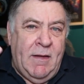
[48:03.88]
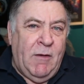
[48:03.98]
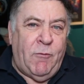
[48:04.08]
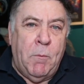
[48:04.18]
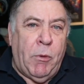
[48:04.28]

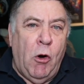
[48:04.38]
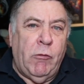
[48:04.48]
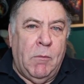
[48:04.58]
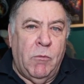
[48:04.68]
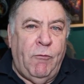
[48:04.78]
Different
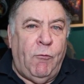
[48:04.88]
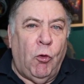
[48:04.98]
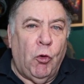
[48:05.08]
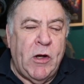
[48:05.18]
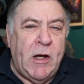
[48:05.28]
programs,
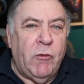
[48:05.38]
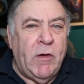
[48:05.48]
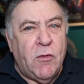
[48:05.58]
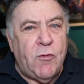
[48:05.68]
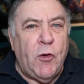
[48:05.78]
40
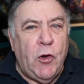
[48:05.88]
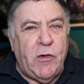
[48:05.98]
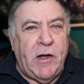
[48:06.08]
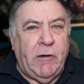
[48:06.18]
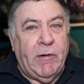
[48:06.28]
degrees,
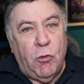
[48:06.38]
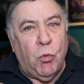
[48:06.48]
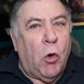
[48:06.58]
30 degrees.